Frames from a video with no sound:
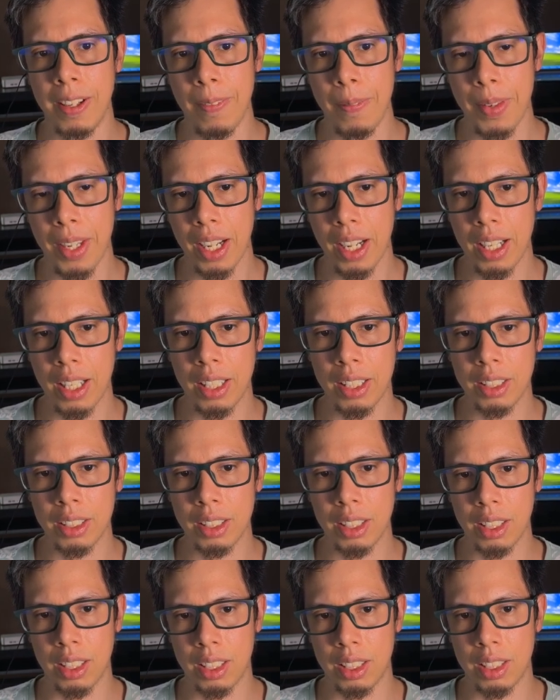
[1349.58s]

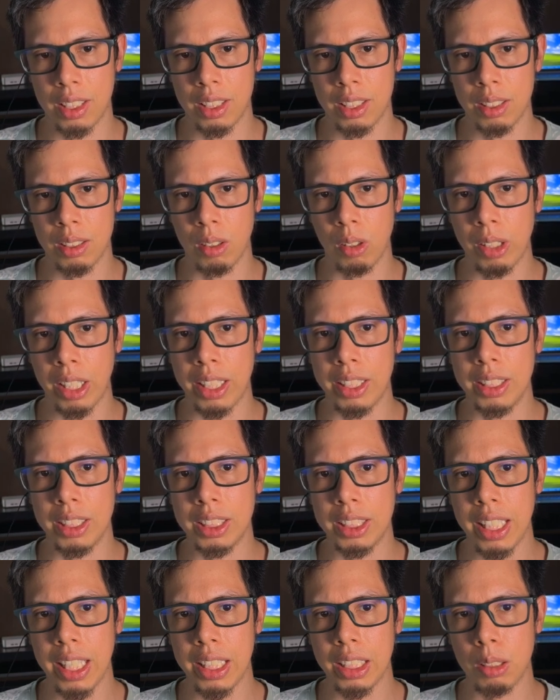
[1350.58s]
And okay, in this
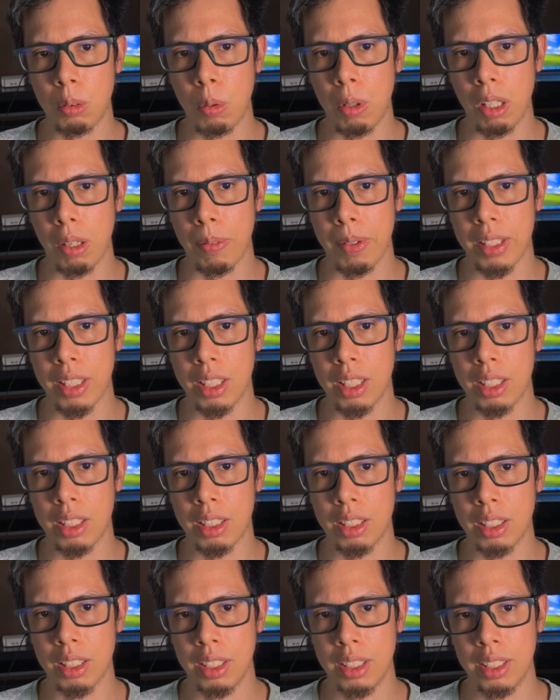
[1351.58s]
case, we have
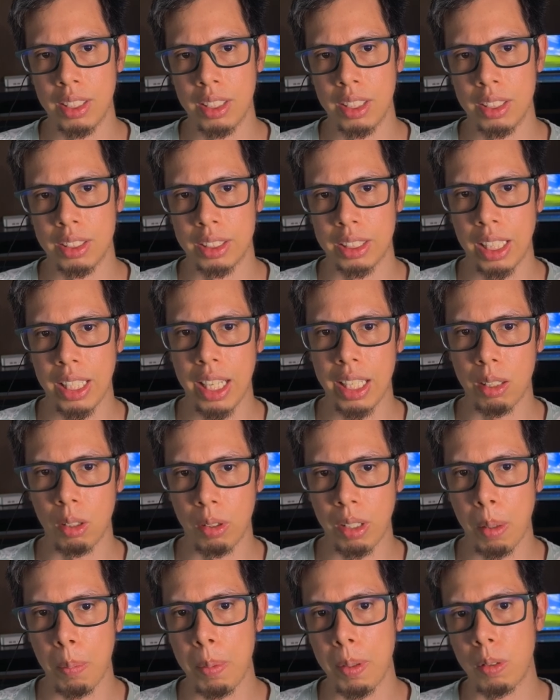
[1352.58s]
an select,
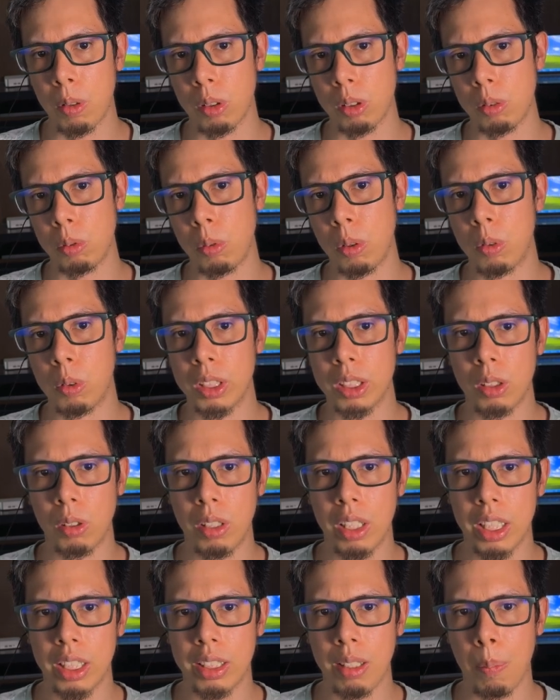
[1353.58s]
okay, because we want to
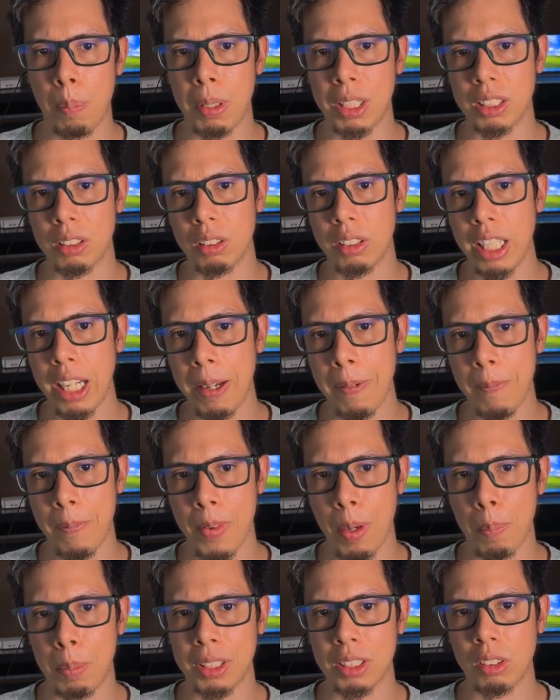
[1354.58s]
get a person name. The
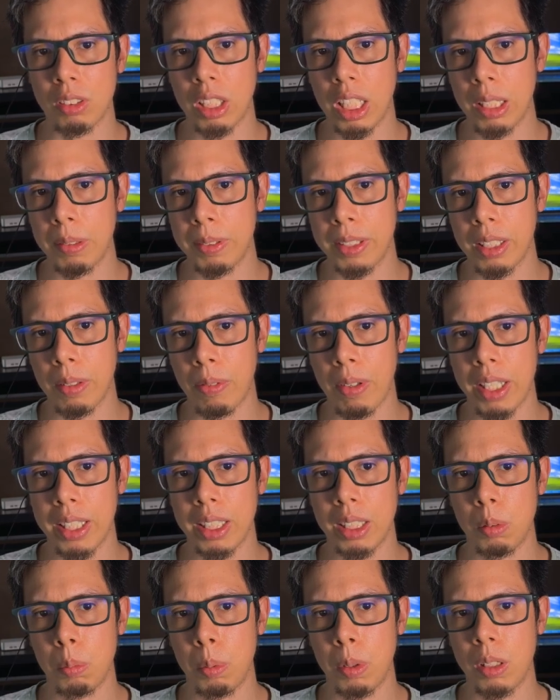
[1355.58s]
person name is
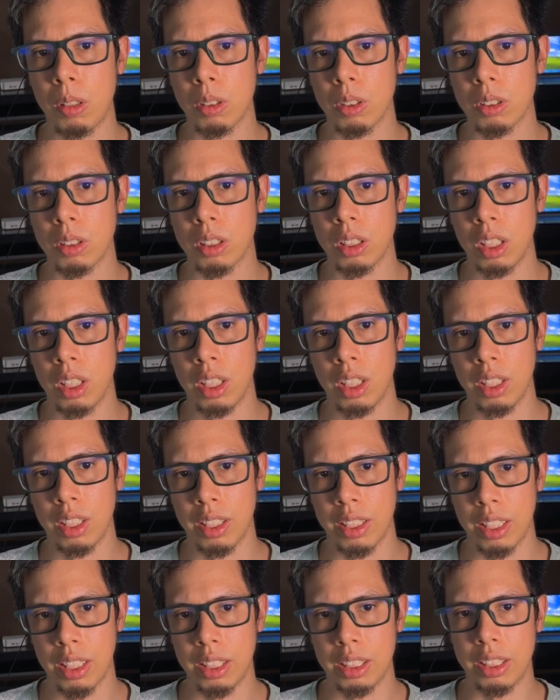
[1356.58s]
defined because
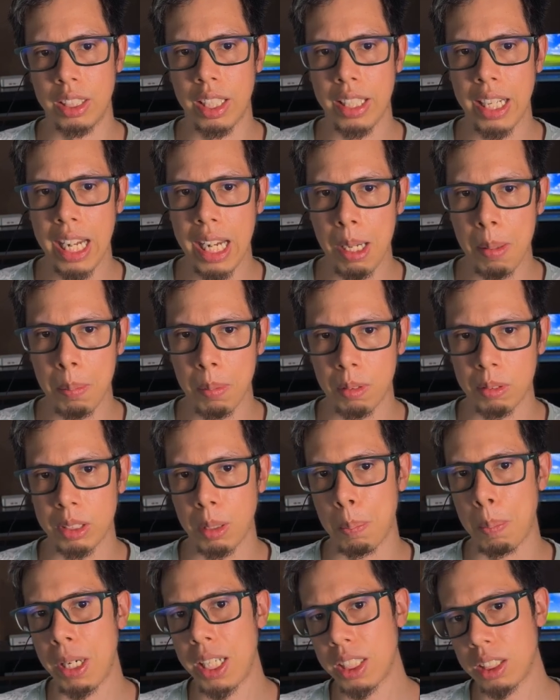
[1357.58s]
it's the name of the
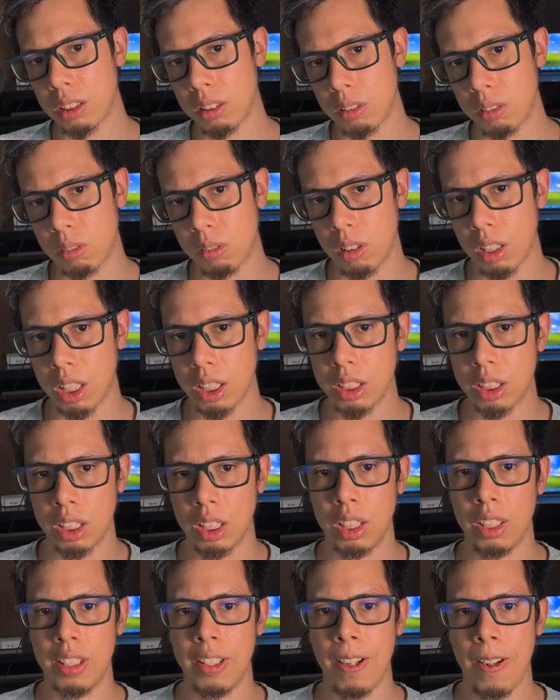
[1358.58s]
person, right?
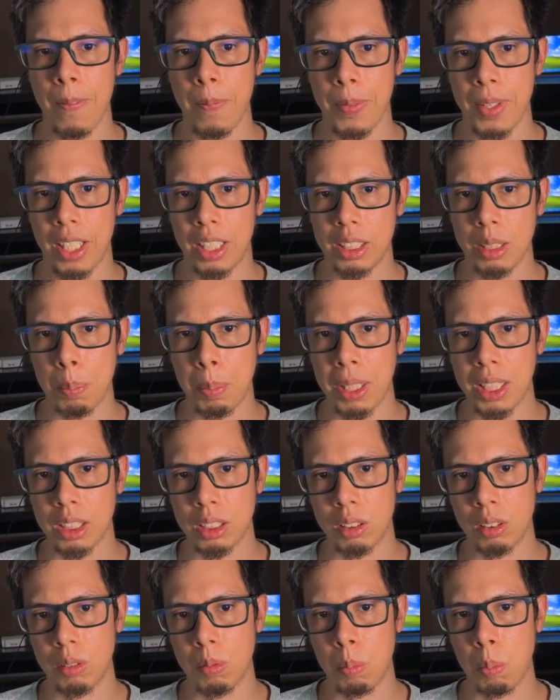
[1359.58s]
And the
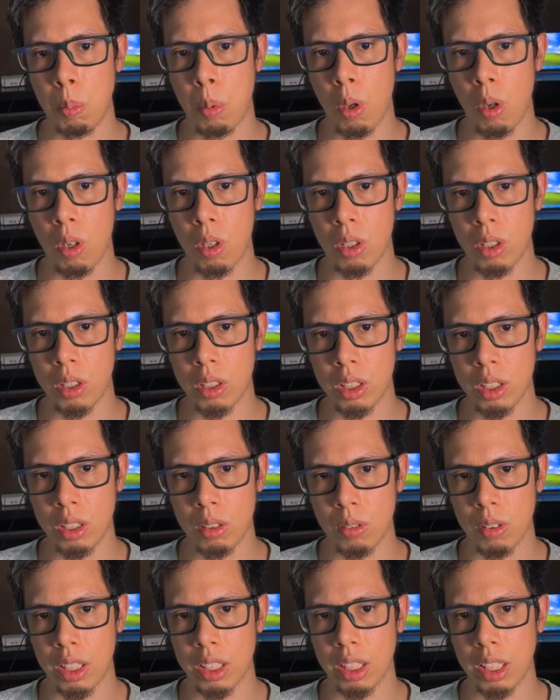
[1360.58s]
person born,
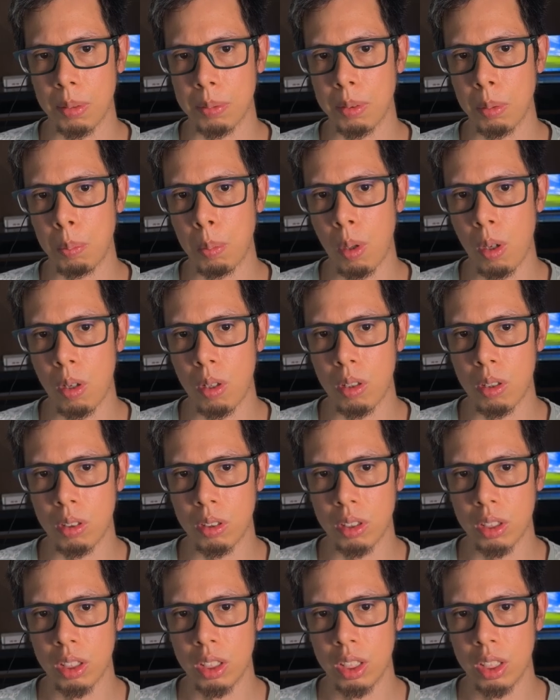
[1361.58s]
right, have to born